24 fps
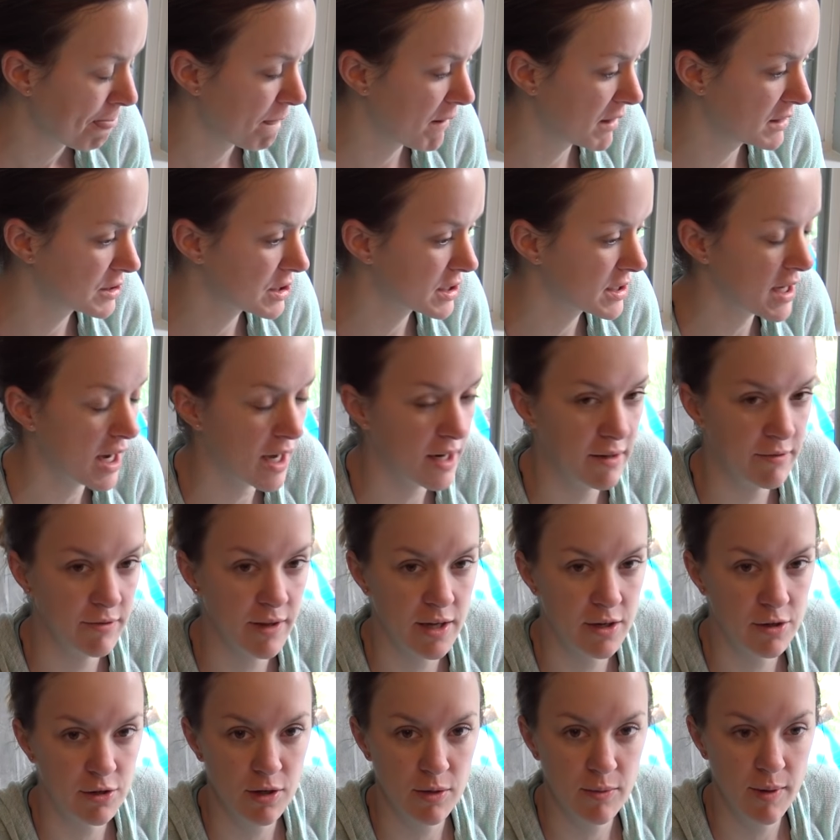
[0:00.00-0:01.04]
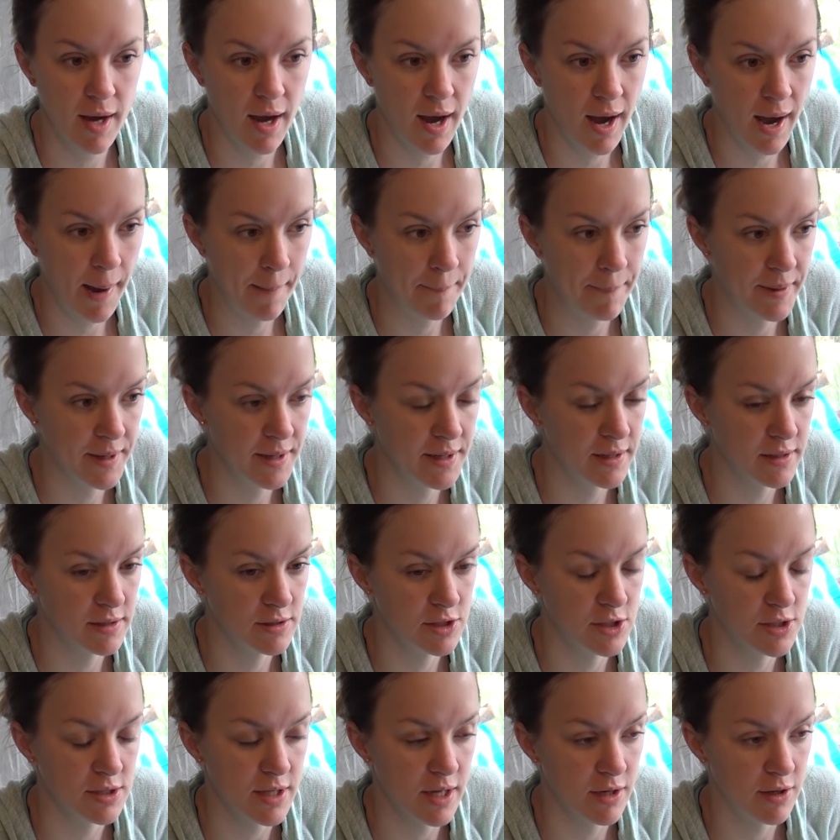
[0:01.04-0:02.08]
and just kind of let her know what happened
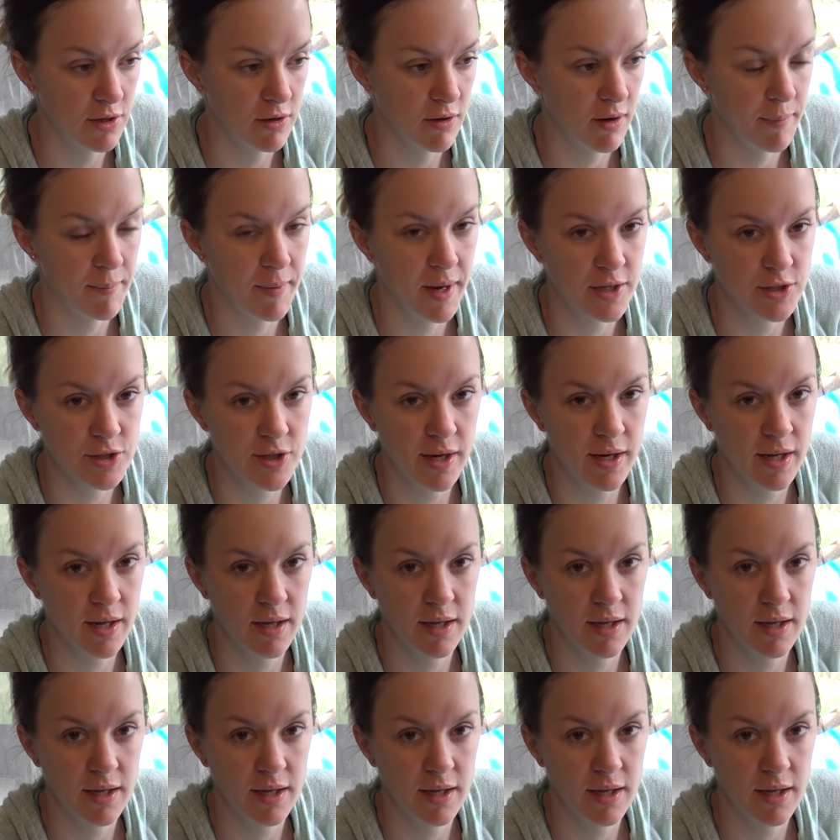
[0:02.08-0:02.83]
and just let her know I'm not trying